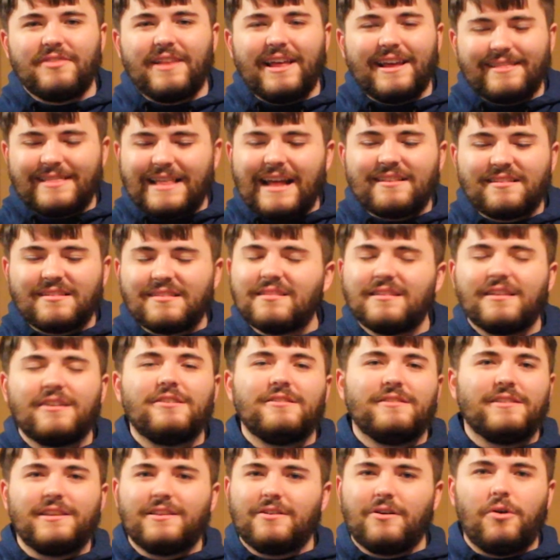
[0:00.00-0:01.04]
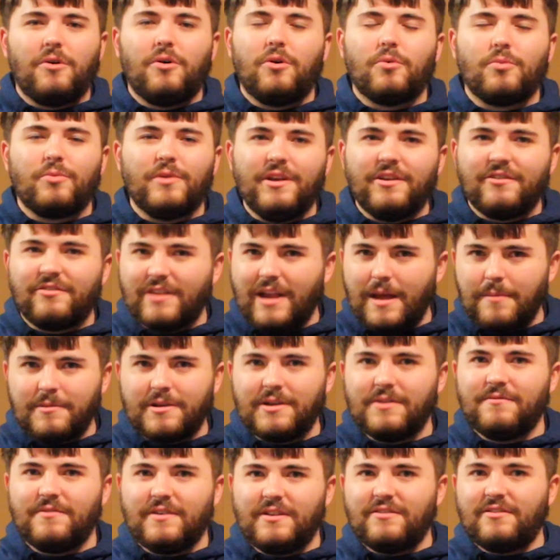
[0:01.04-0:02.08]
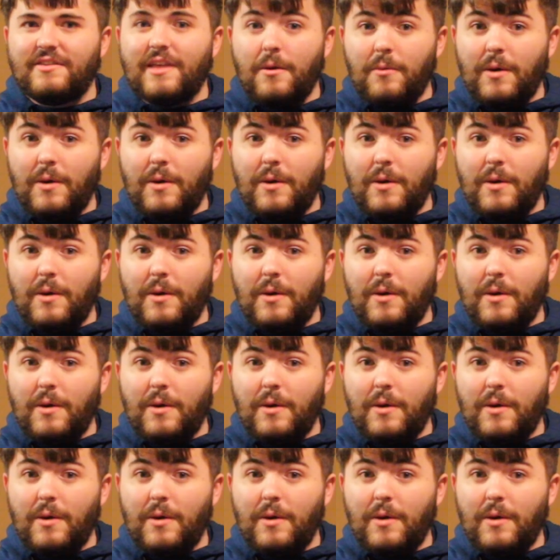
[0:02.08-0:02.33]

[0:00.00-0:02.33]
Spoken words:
Like, that's literally the whole reason I'm convinced that